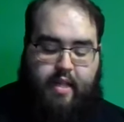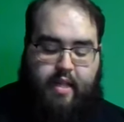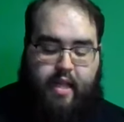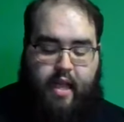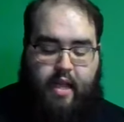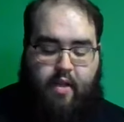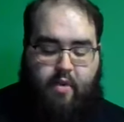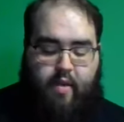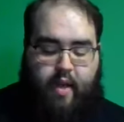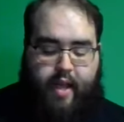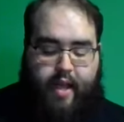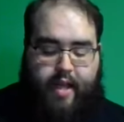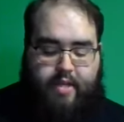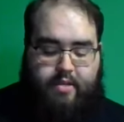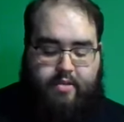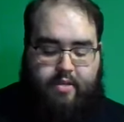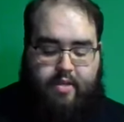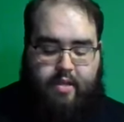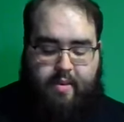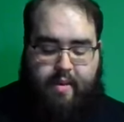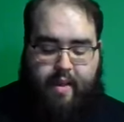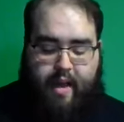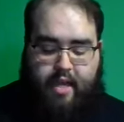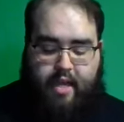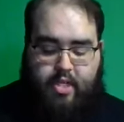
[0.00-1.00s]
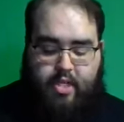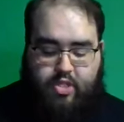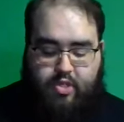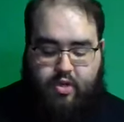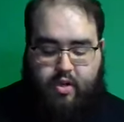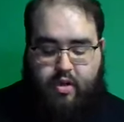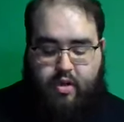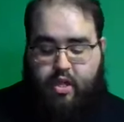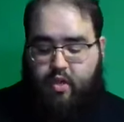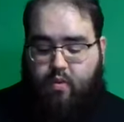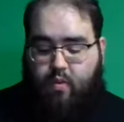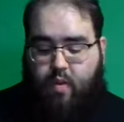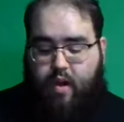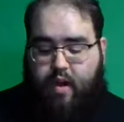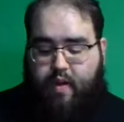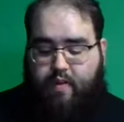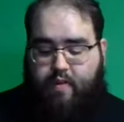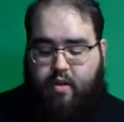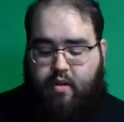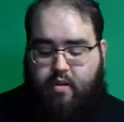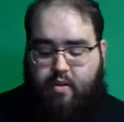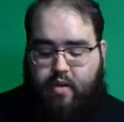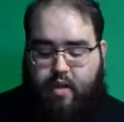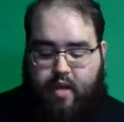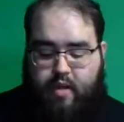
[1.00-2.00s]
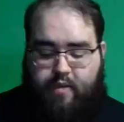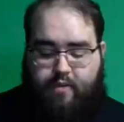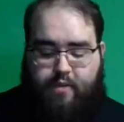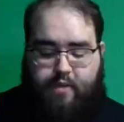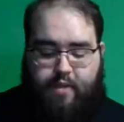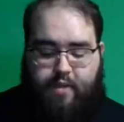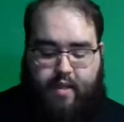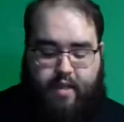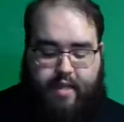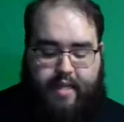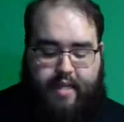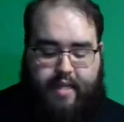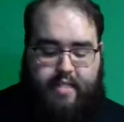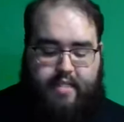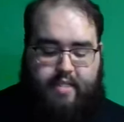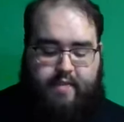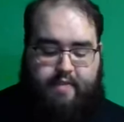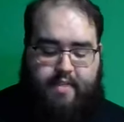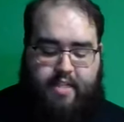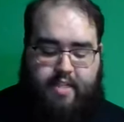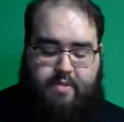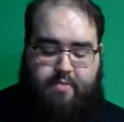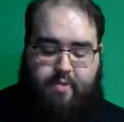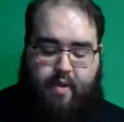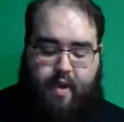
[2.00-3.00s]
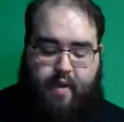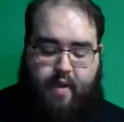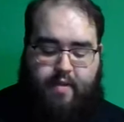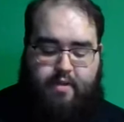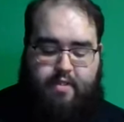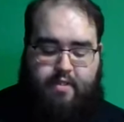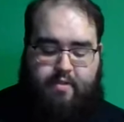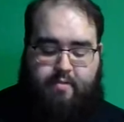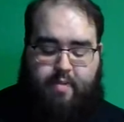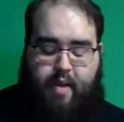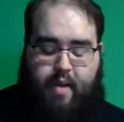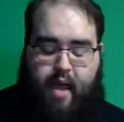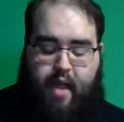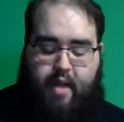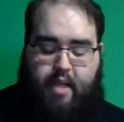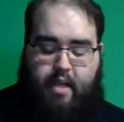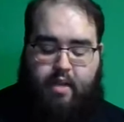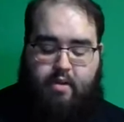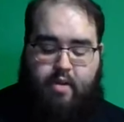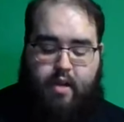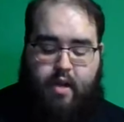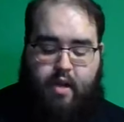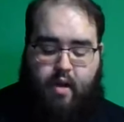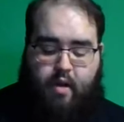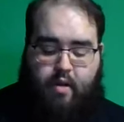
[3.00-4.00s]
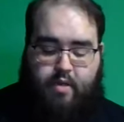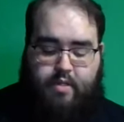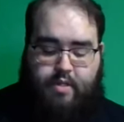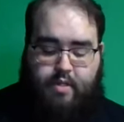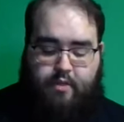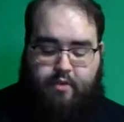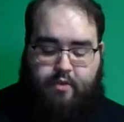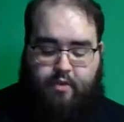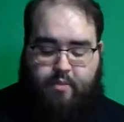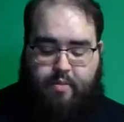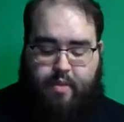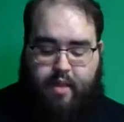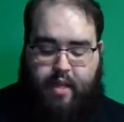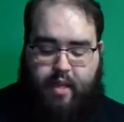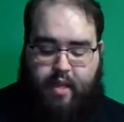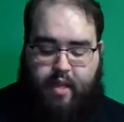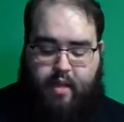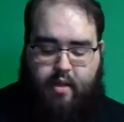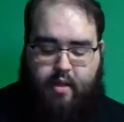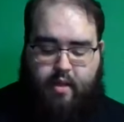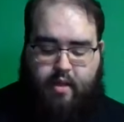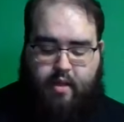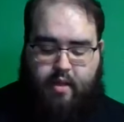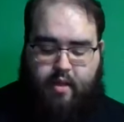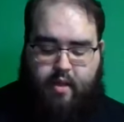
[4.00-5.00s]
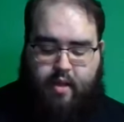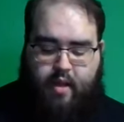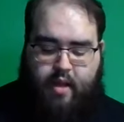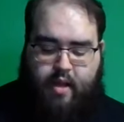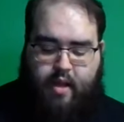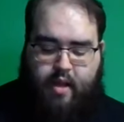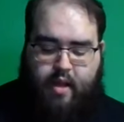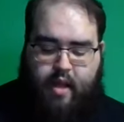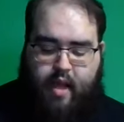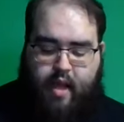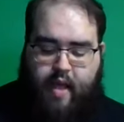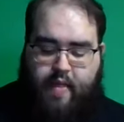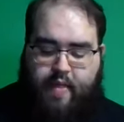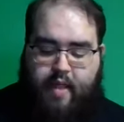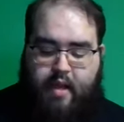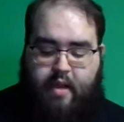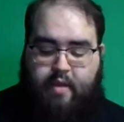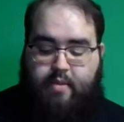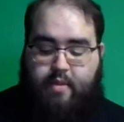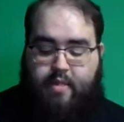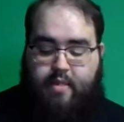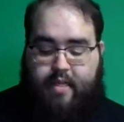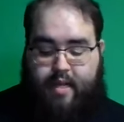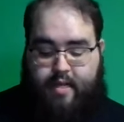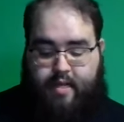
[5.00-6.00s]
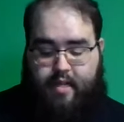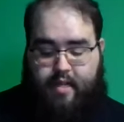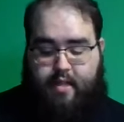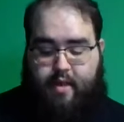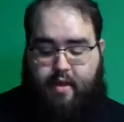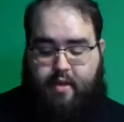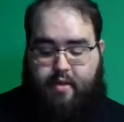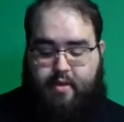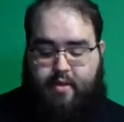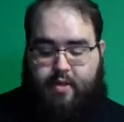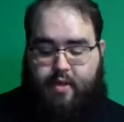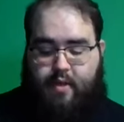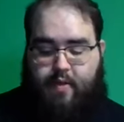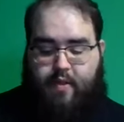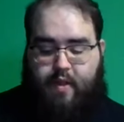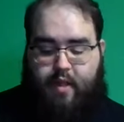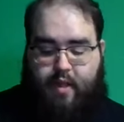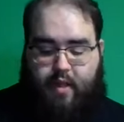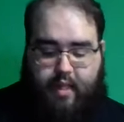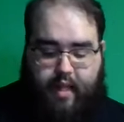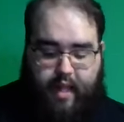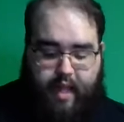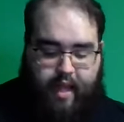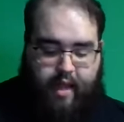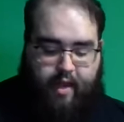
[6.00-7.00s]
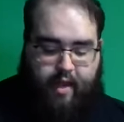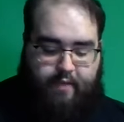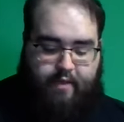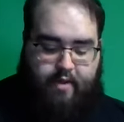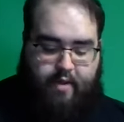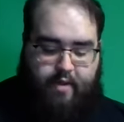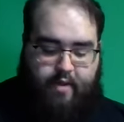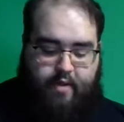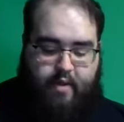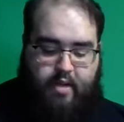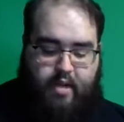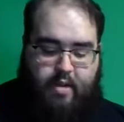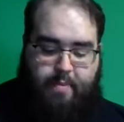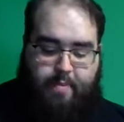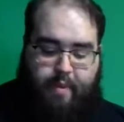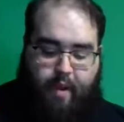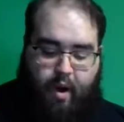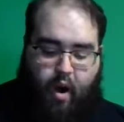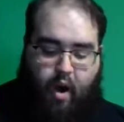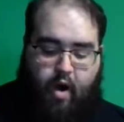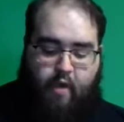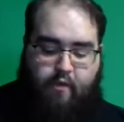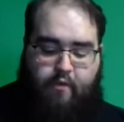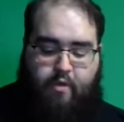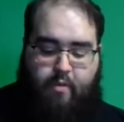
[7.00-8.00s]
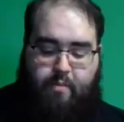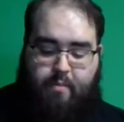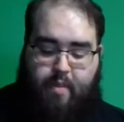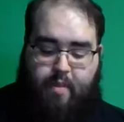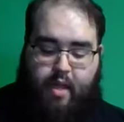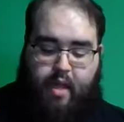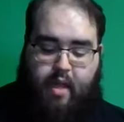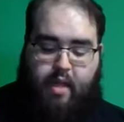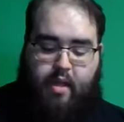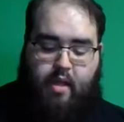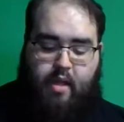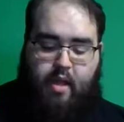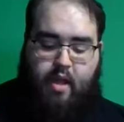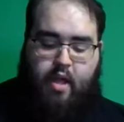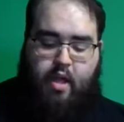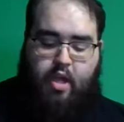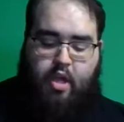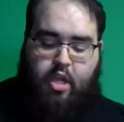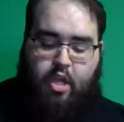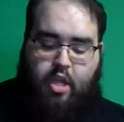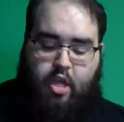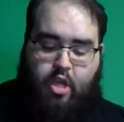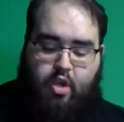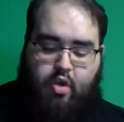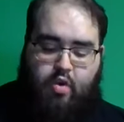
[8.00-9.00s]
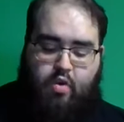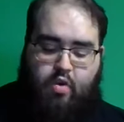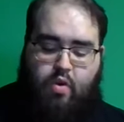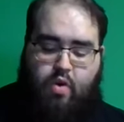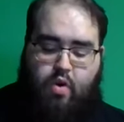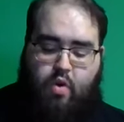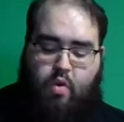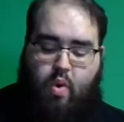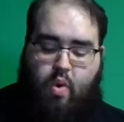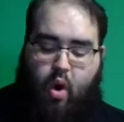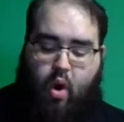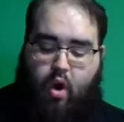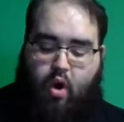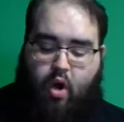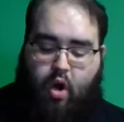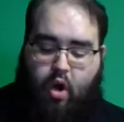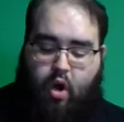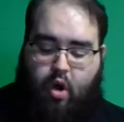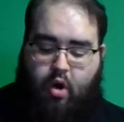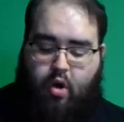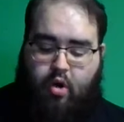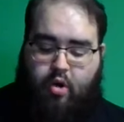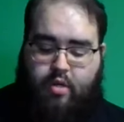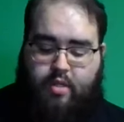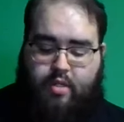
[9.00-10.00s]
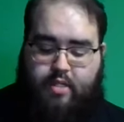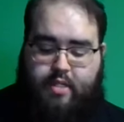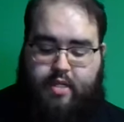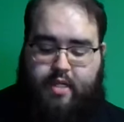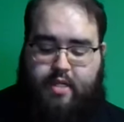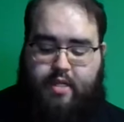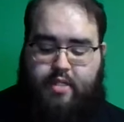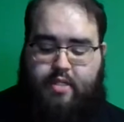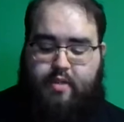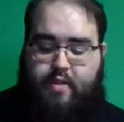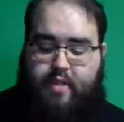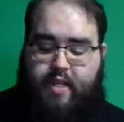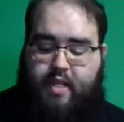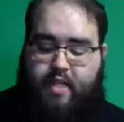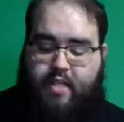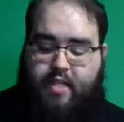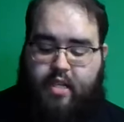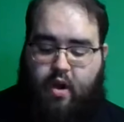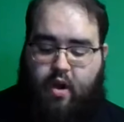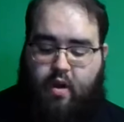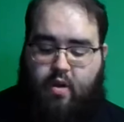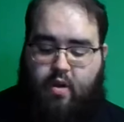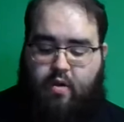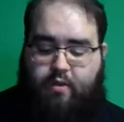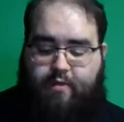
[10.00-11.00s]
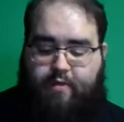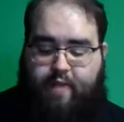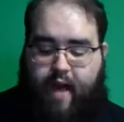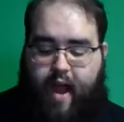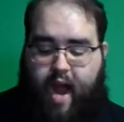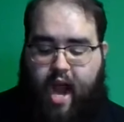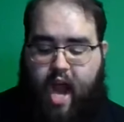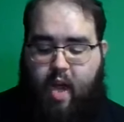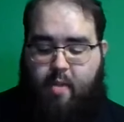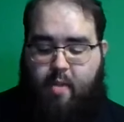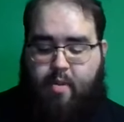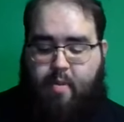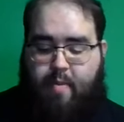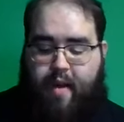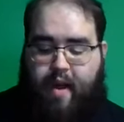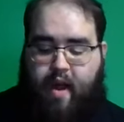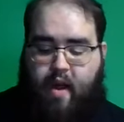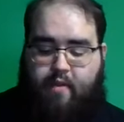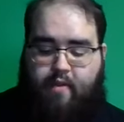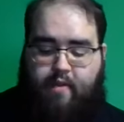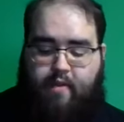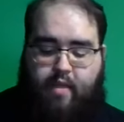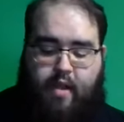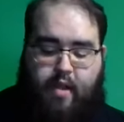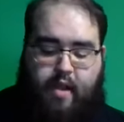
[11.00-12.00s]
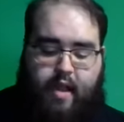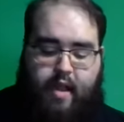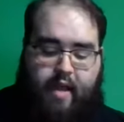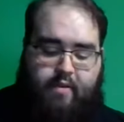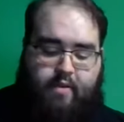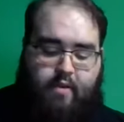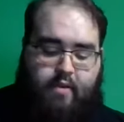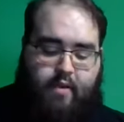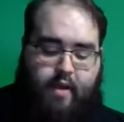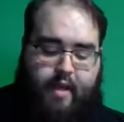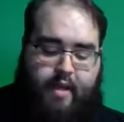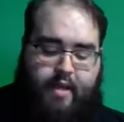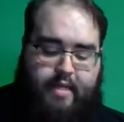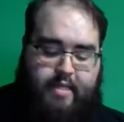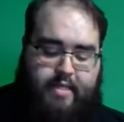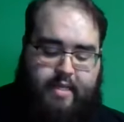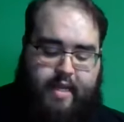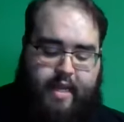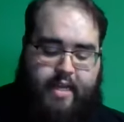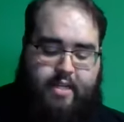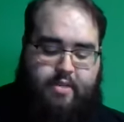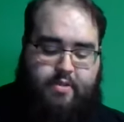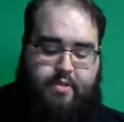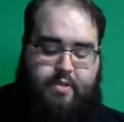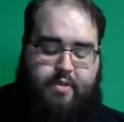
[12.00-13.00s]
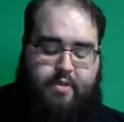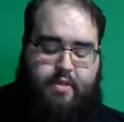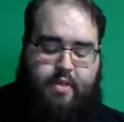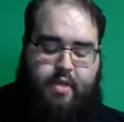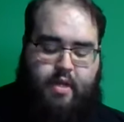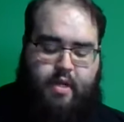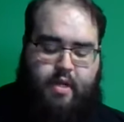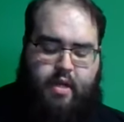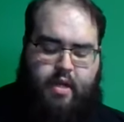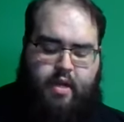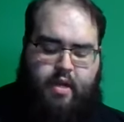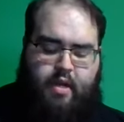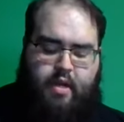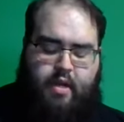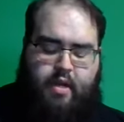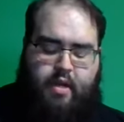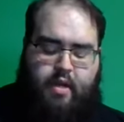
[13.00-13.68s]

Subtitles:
And the king will answer them, I assure you, whatever you did for the least of these brothers of mine, you did also for me. And then he will say to those on the left, depart from me, you who are cursed, into the eternal fire prepared for the devil and his angels.